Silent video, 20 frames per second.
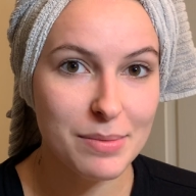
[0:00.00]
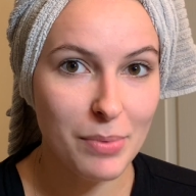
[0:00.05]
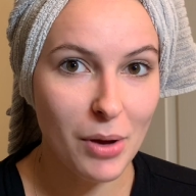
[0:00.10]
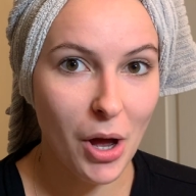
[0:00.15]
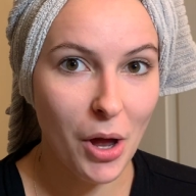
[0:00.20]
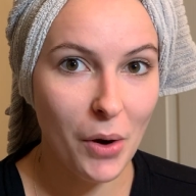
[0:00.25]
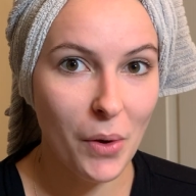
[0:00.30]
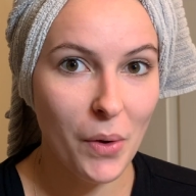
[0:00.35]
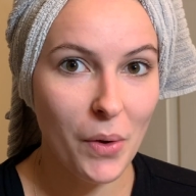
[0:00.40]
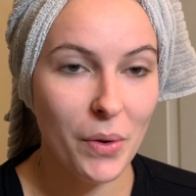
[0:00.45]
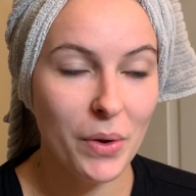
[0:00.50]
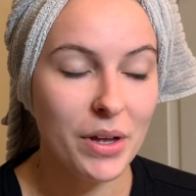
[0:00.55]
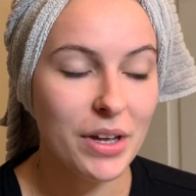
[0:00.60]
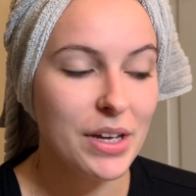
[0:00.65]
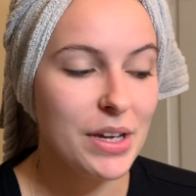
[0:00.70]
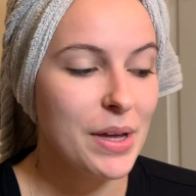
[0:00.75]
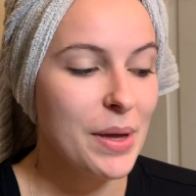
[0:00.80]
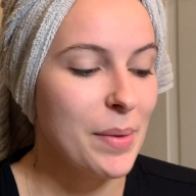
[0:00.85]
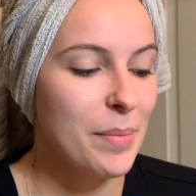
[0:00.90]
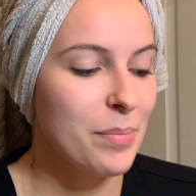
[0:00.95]
bottle,
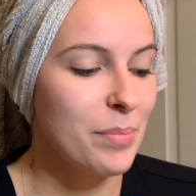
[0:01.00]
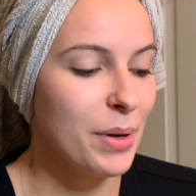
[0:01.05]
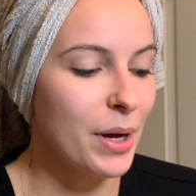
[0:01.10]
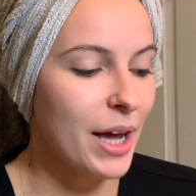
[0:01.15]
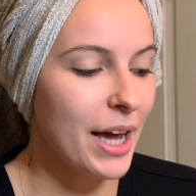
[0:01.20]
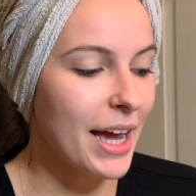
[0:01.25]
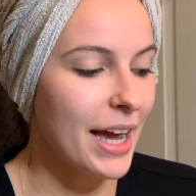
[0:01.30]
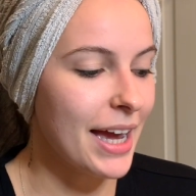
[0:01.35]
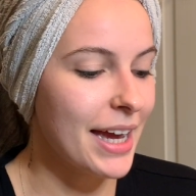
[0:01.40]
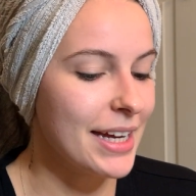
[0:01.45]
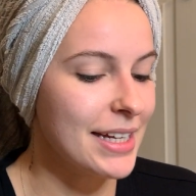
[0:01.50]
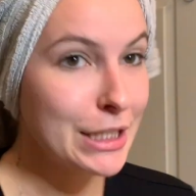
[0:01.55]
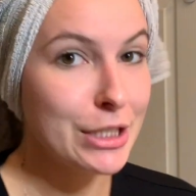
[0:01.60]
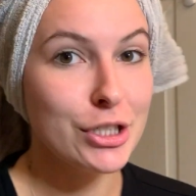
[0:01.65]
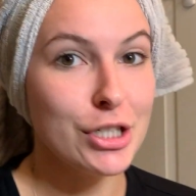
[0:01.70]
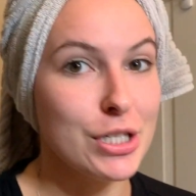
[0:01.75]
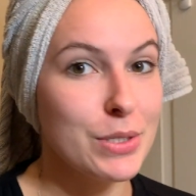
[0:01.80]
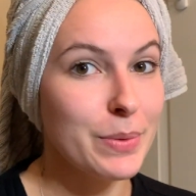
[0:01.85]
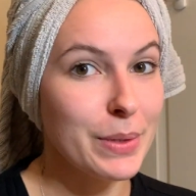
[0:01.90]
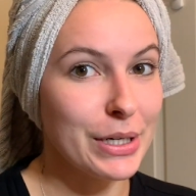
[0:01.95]
but
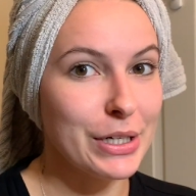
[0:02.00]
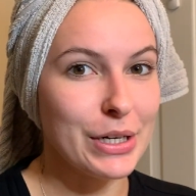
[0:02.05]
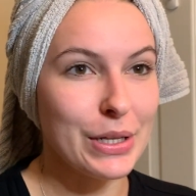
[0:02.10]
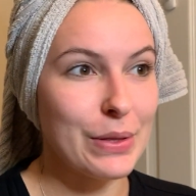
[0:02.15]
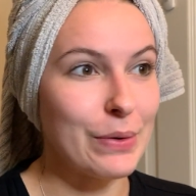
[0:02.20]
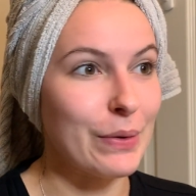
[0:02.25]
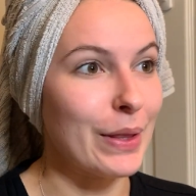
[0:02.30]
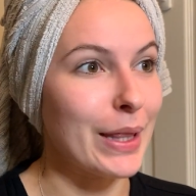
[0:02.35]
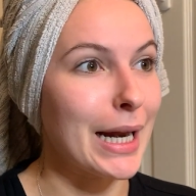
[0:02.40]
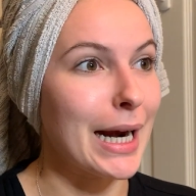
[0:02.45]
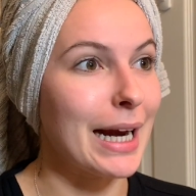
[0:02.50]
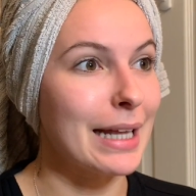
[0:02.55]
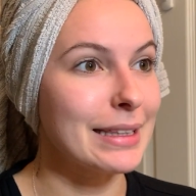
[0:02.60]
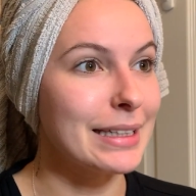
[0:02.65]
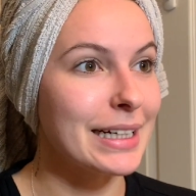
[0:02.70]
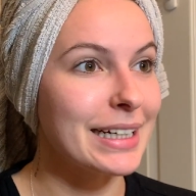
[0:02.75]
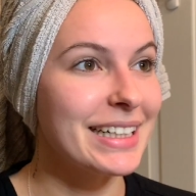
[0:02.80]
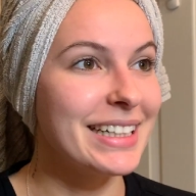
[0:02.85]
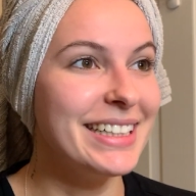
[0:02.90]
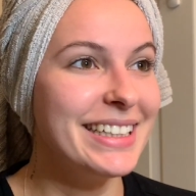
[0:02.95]
just wanted to throw that out
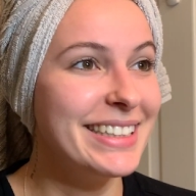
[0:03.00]
there.